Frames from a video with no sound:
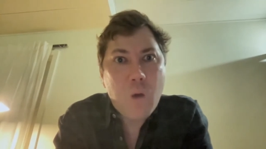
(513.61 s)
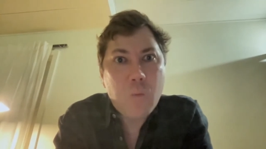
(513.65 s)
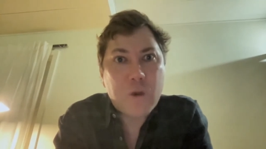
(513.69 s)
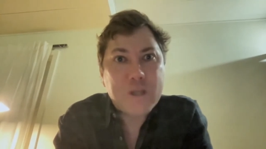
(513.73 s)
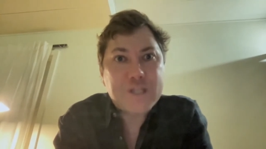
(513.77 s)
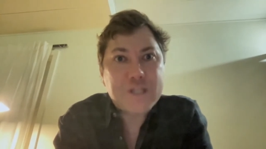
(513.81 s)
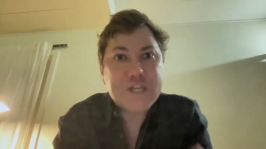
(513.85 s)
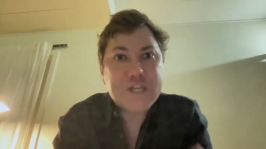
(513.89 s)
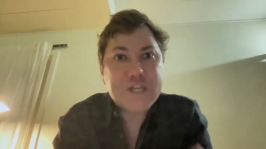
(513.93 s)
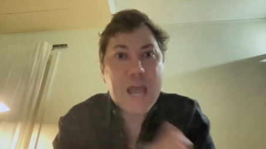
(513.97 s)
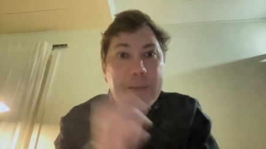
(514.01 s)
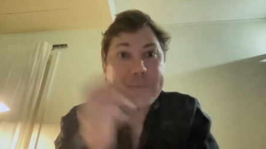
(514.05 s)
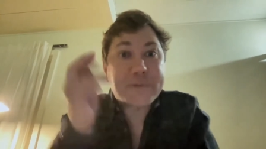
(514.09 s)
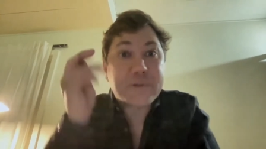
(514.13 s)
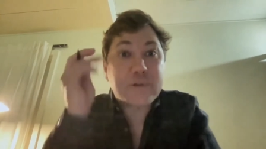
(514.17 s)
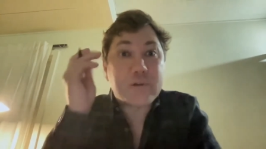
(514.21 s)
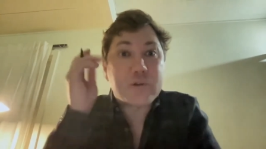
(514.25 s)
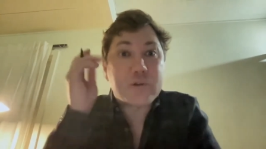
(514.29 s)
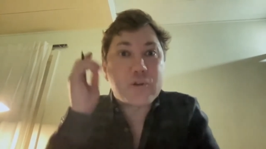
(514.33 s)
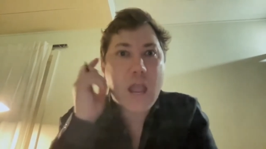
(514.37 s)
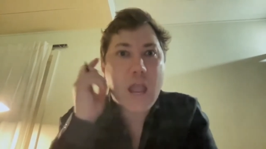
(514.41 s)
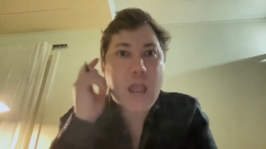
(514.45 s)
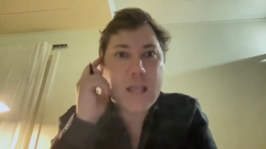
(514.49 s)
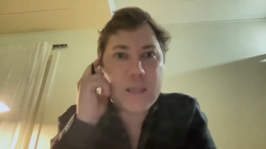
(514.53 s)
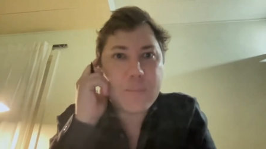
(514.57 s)
which apps are
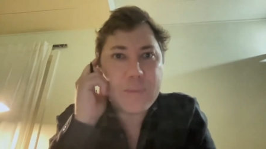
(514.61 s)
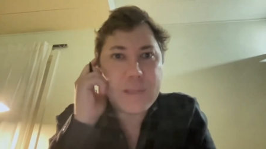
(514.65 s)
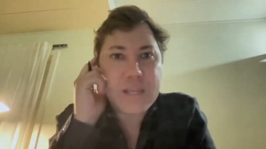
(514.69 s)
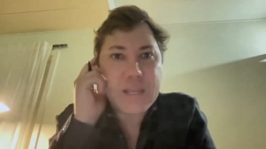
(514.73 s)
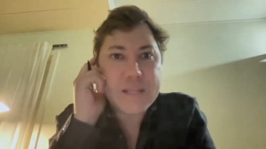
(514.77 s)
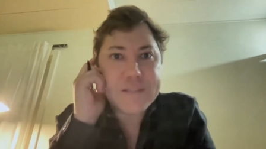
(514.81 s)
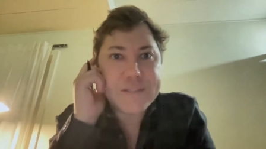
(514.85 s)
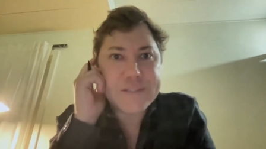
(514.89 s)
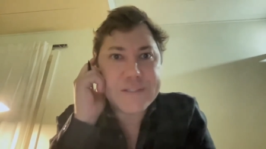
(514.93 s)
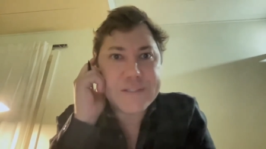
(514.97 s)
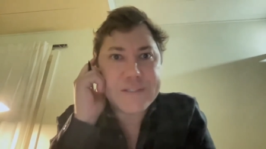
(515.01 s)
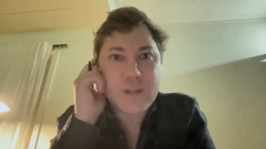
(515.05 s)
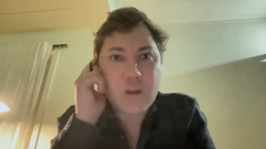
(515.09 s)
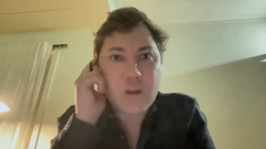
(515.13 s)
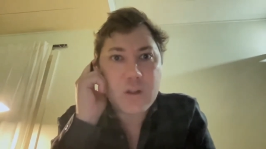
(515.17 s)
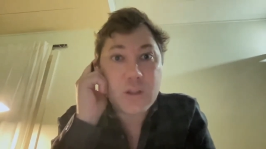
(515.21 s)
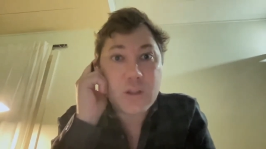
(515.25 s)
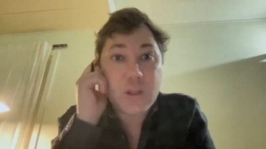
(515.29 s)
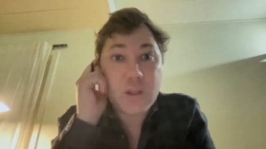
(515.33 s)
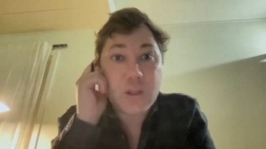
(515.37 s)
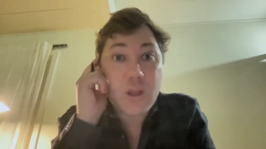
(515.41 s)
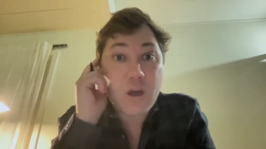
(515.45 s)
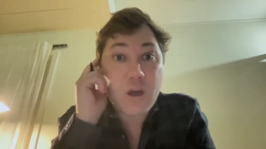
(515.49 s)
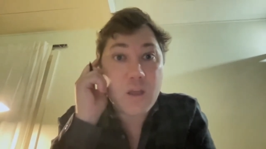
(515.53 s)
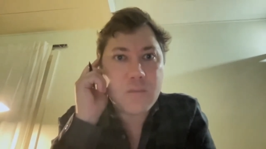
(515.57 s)
tracking me
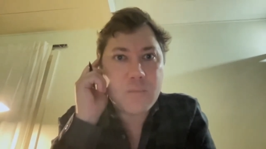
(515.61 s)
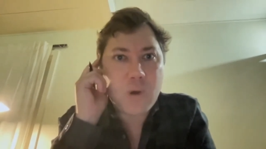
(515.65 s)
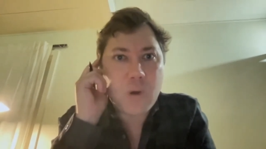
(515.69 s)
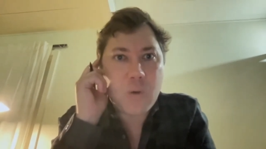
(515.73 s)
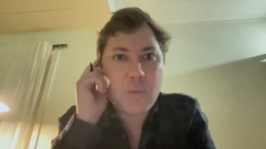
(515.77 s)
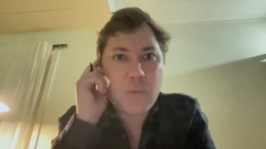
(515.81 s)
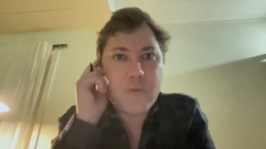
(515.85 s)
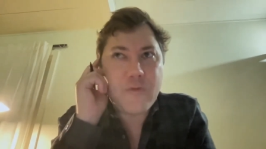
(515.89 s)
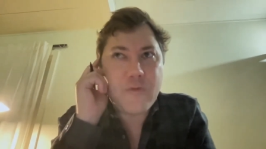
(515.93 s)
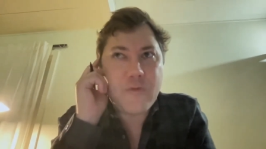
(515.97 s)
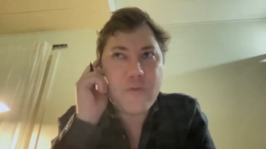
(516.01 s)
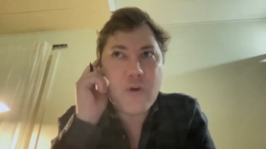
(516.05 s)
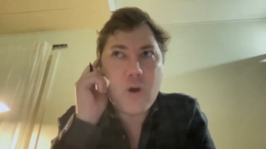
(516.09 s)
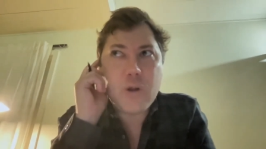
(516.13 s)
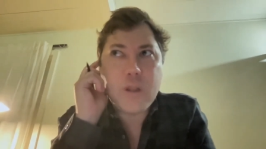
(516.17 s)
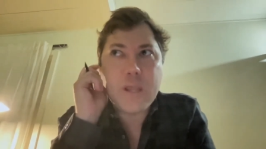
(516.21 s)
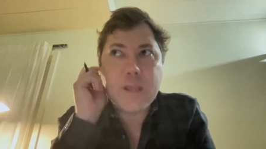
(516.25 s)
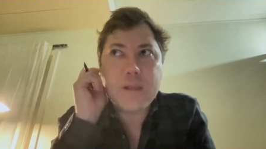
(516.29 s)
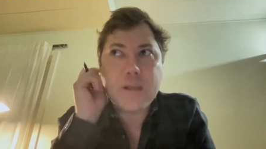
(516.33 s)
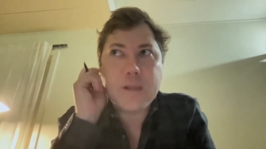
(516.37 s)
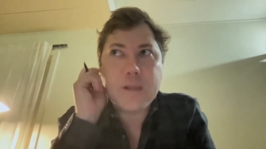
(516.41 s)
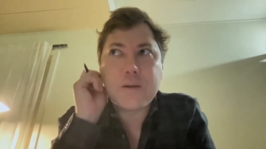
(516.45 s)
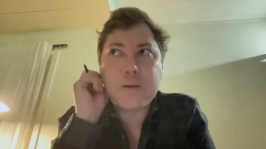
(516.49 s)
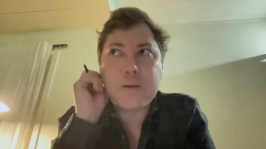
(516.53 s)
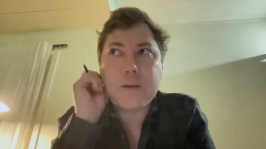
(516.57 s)
necessarily on the mobile phone
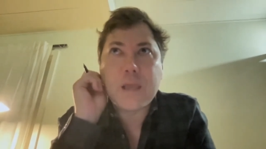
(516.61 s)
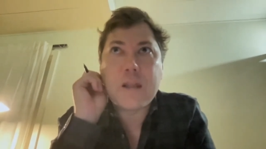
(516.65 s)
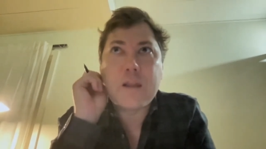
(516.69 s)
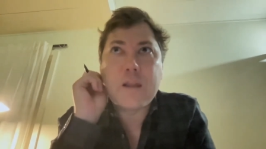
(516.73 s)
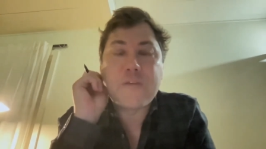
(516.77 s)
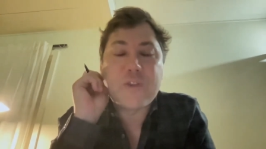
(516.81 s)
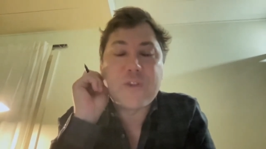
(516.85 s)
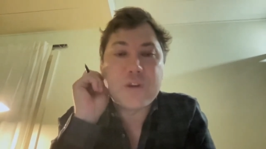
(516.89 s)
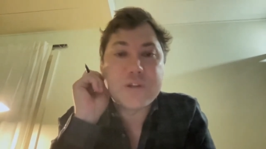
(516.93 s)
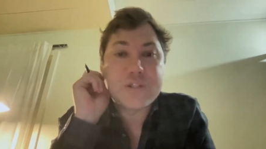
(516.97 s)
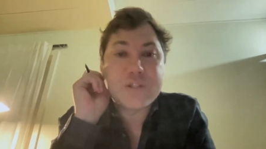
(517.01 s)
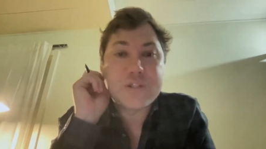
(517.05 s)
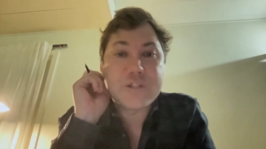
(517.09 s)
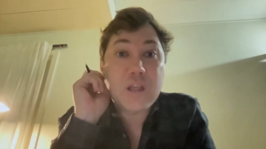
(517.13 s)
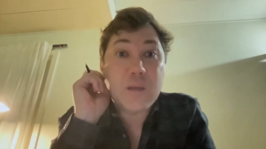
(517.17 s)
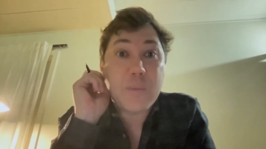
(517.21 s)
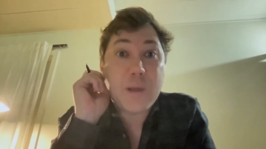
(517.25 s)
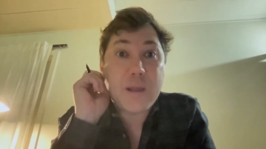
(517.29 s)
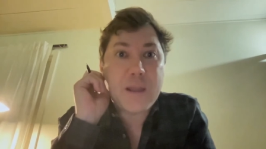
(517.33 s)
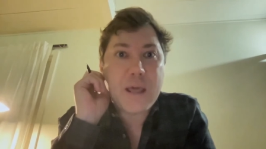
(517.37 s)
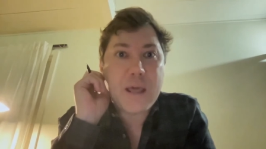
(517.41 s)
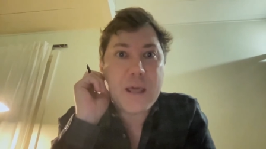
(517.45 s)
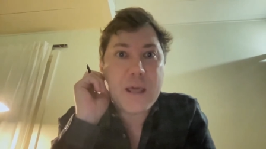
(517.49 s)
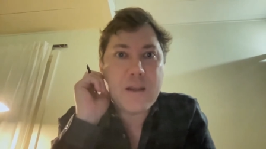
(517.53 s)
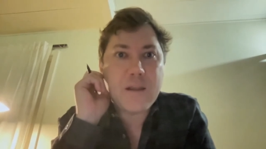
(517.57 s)
and and if they're selling
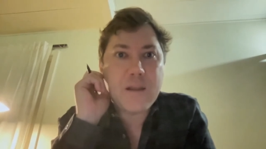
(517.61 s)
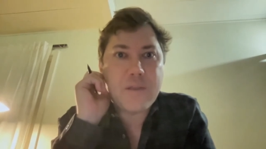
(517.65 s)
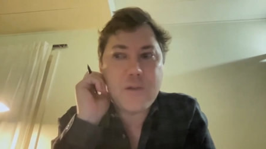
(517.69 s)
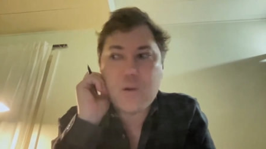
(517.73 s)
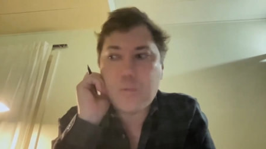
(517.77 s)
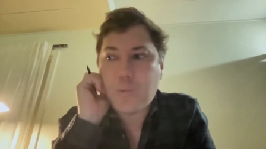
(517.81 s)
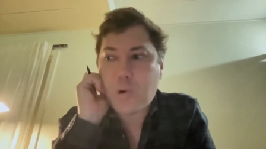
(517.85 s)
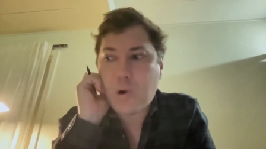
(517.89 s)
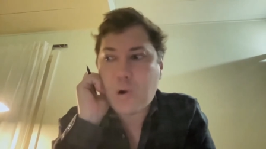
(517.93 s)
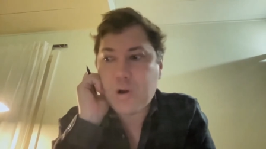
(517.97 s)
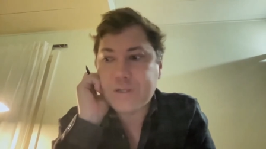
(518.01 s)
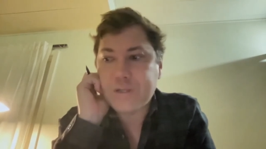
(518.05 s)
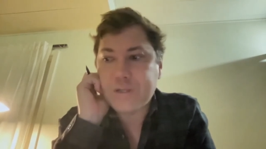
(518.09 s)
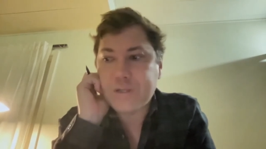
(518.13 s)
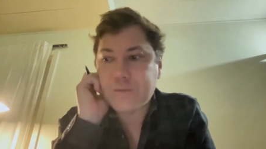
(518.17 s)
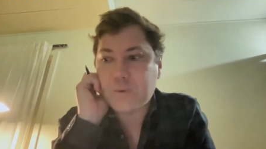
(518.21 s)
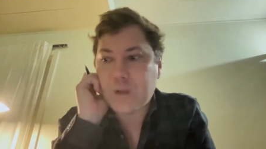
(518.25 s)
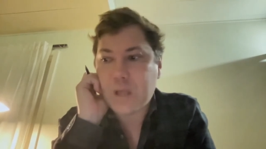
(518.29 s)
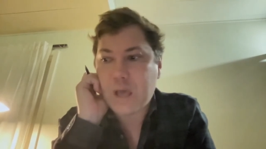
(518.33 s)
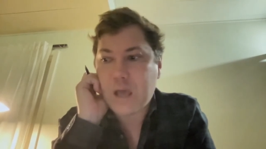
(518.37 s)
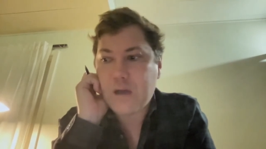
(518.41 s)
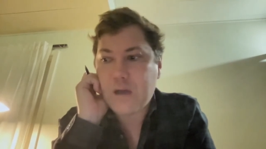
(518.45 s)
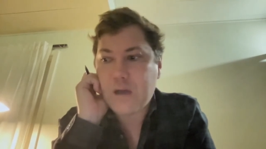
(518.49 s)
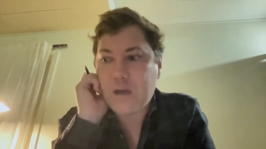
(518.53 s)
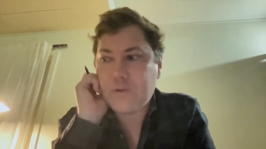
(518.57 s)
my data to third parties and
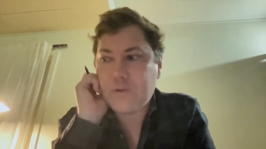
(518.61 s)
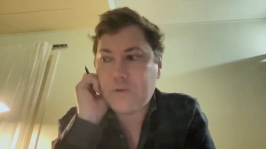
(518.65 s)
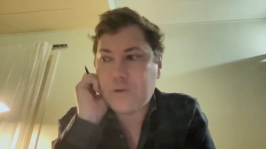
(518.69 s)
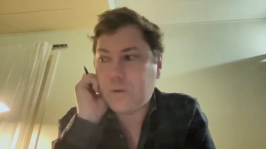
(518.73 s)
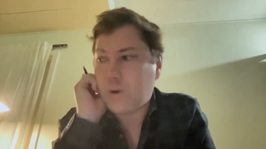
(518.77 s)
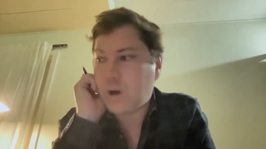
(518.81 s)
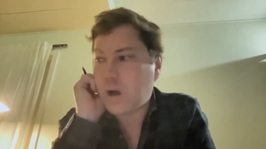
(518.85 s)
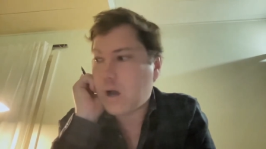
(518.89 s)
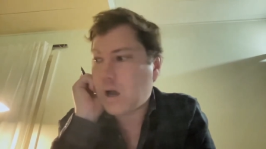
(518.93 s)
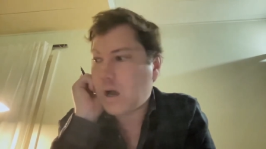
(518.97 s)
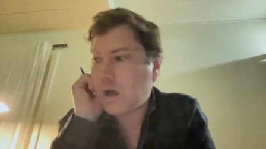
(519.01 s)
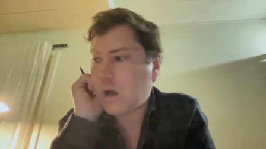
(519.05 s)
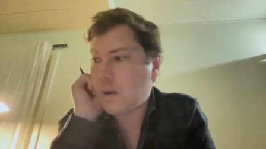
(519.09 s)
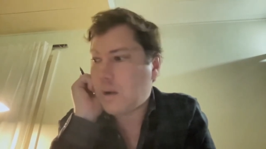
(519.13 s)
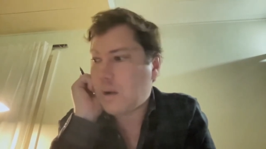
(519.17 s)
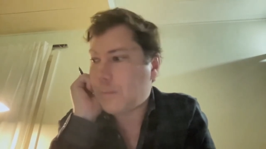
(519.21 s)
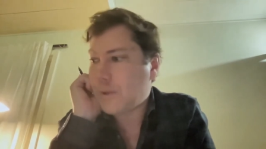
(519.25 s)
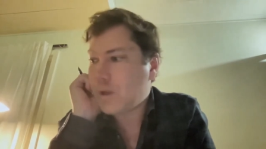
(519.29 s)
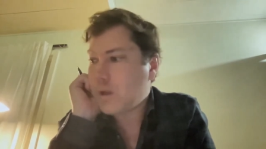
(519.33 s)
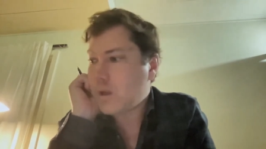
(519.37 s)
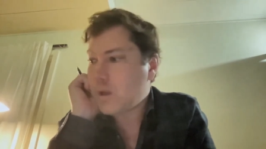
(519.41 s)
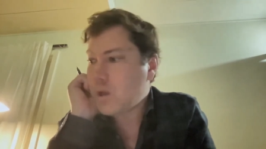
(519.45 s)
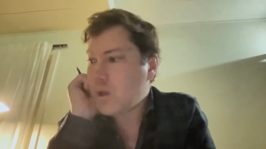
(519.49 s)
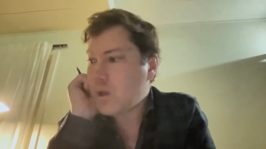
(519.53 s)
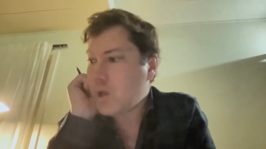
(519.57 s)
what have you.
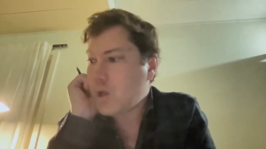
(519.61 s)
Um,